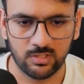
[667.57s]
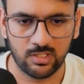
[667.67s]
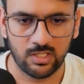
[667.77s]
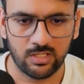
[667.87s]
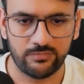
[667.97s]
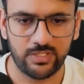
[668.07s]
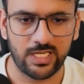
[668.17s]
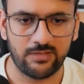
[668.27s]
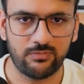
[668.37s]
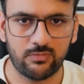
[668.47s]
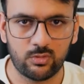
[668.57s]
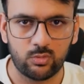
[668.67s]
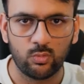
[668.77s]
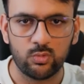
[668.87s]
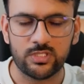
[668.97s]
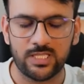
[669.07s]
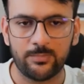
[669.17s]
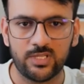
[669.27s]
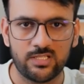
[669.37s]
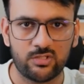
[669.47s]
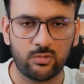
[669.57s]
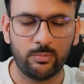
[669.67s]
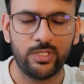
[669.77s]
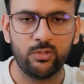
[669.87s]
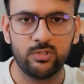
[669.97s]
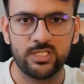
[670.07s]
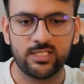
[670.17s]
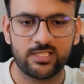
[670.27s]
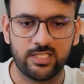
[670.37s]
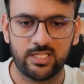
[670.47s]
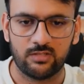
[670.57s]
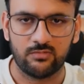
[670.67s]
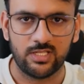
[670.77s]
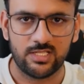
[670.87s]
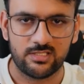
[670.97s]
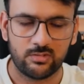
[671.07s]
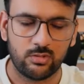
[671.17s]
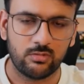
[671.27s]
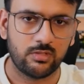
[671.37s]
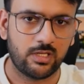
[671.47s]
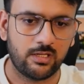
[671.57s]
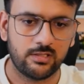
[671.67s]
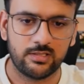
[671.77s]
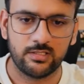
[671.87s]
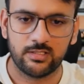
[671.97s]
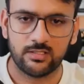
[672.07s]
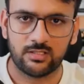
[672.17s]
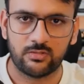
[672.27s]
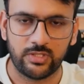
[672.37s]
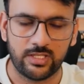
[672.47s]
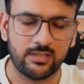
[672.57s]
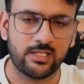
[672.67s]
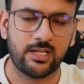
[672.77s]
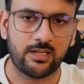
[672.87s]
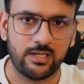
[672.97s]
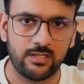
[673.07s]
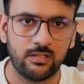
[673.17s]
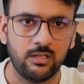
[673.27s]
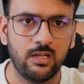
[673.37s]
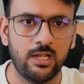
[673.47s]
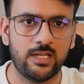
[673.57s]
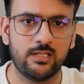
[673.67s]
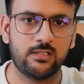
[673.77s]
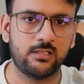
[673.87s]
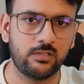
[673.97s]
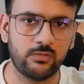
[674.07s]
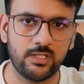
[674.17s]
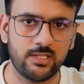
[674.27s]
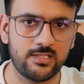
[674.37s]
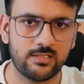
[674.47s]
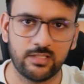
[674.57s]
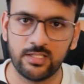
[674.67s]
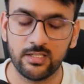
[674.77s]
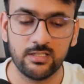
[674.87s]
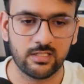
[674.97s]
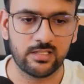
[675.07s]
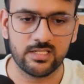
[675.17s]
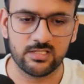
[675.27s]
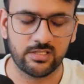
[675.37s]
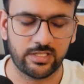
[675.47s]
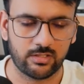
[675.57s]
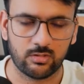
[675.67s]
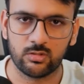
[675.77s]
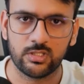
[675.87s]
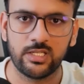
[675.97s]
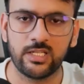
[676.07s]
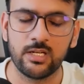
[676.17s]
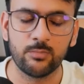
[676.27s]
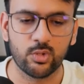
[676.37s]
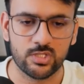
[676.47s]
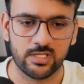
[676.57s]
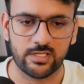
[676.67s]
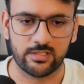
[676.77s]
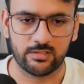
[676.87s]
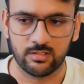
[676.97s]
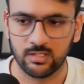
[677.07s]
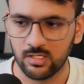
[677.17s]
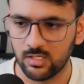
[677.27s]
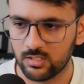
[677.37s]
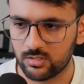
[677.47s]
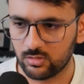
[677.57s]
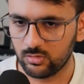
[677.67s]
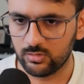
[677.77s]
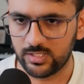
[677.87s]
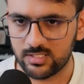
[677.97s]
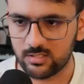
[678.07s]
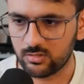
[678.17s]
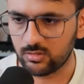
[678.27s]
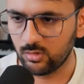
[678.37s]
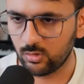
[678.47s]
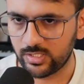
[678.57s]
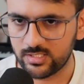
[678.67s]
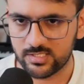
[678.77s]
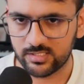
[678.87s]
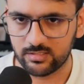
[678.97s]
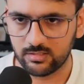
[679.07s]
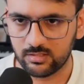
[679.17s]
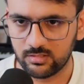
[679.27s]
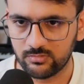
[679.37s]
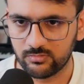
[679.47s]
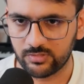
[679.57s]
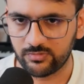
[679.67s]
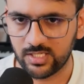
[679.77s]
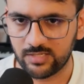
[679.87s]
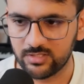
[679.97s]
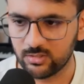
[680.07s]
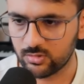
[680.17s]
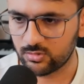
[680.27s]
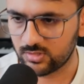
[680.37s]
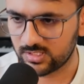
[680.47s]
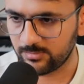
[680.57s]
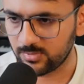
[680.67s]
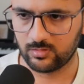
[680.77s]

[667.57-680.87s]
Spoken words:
we have two steps that should be using this data. One is, the Twitter thread writer, and another one is LinkedIn content generator or the LinkedIn post generator. So let's go and check what we have in those two steps.